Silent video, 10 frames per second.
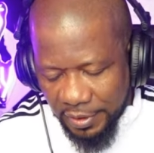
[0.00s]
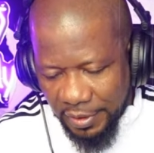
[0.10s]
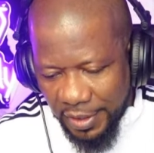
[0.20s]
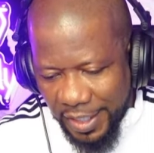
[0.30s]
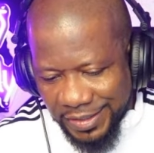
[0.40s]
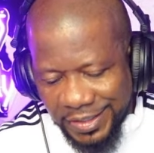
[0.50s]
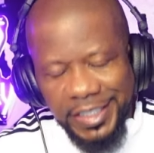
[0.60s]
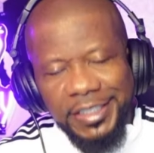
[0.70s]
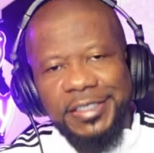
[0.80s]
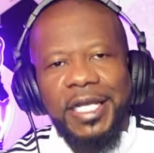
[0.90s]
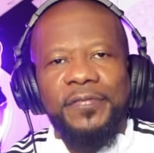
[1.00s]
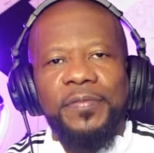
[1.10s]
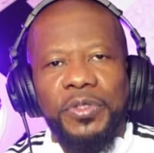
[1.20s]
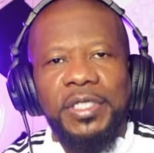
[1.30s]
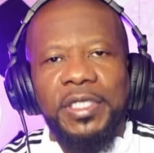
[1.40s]
I think it's time for
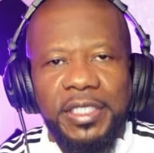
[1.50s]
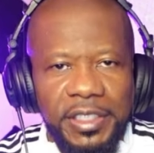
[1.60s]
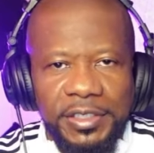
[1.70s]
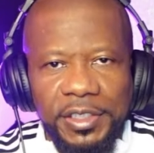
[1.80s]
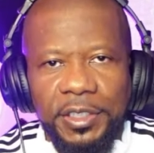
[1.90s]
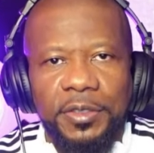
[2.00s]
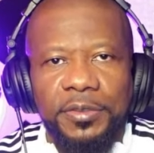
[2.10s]
Monique to let that shit go.